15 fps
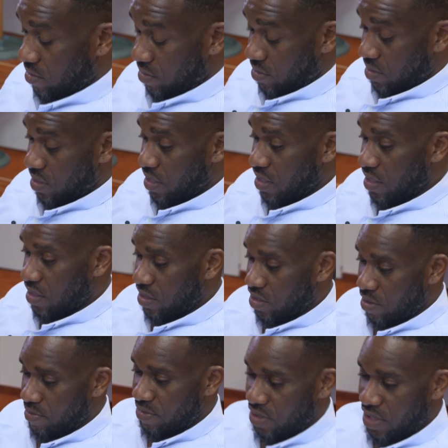To see
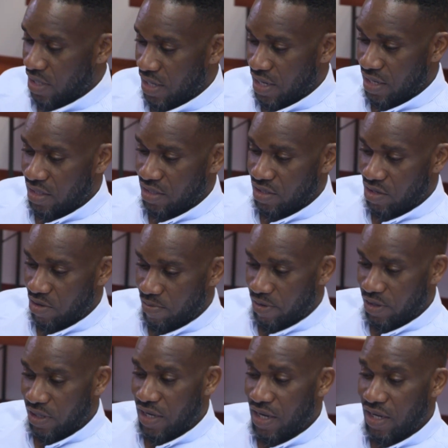somebody like
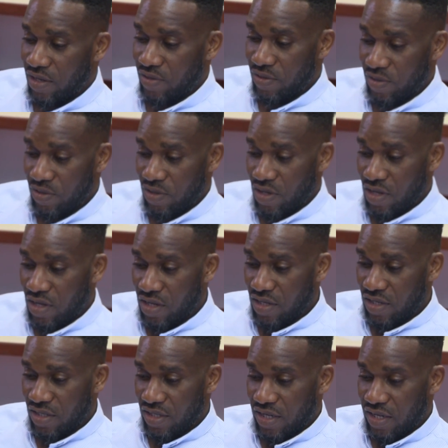Solomon Kalou
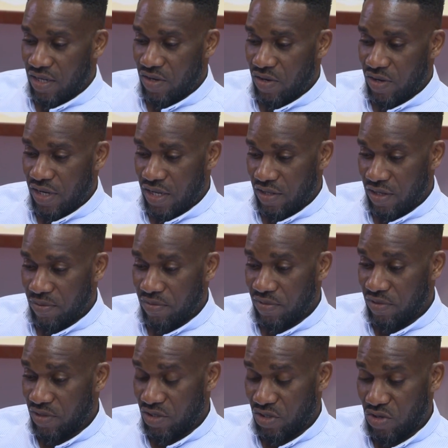still going
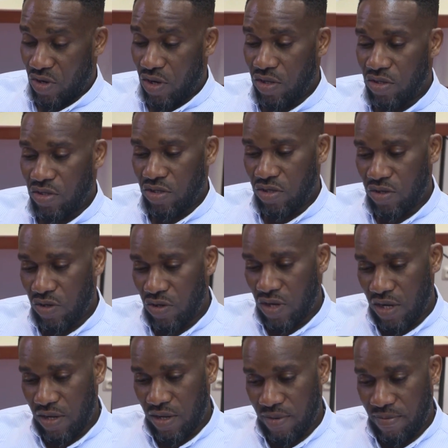strong,
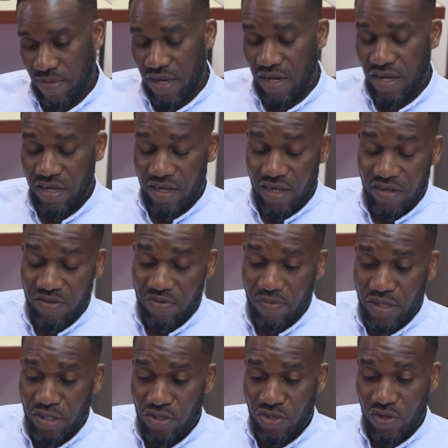it gives
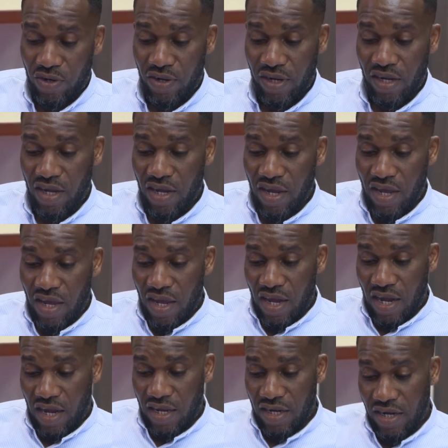me joy.
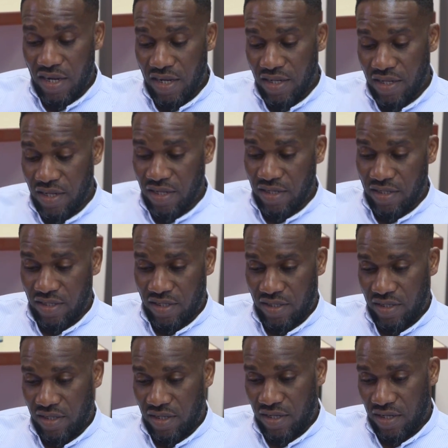And
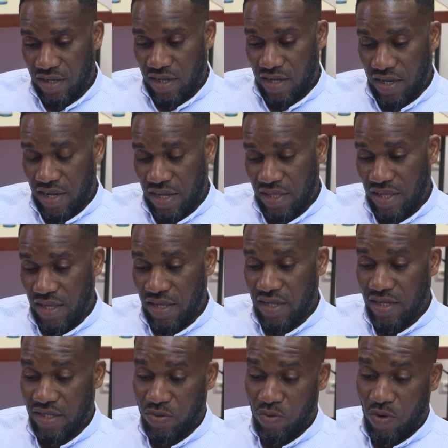this, I
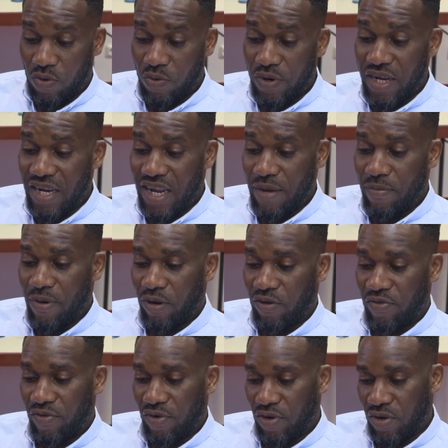think, is what we
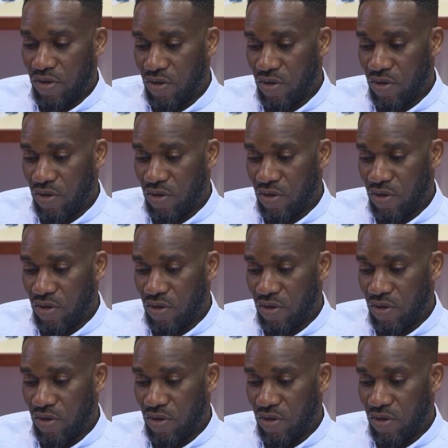labored for,